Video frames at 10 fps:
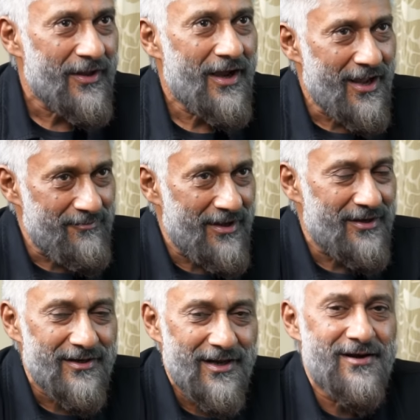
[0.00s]
I made
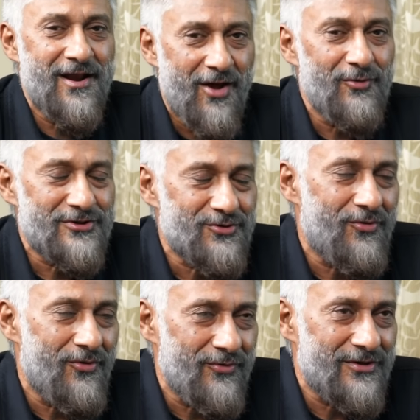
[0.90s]
it. And now it's,
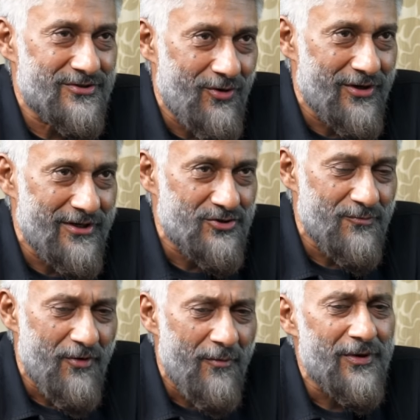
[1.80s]
cool. it's already so
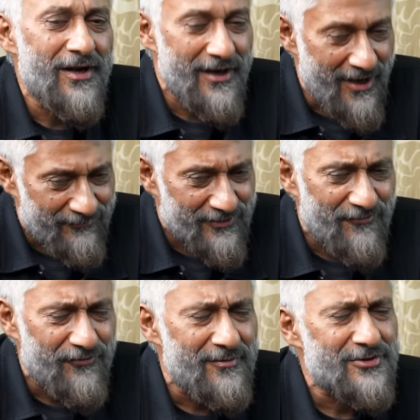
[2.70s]
popular. And after
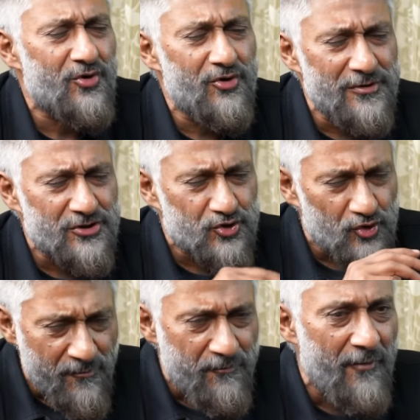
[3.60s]
the film, it's going to be
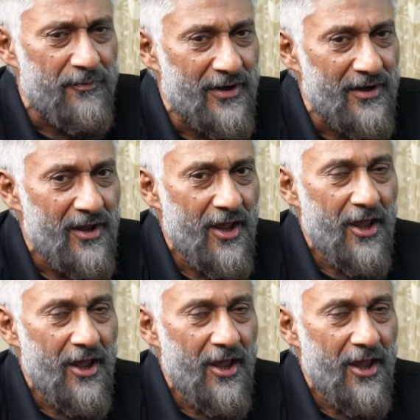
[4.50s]
so popular.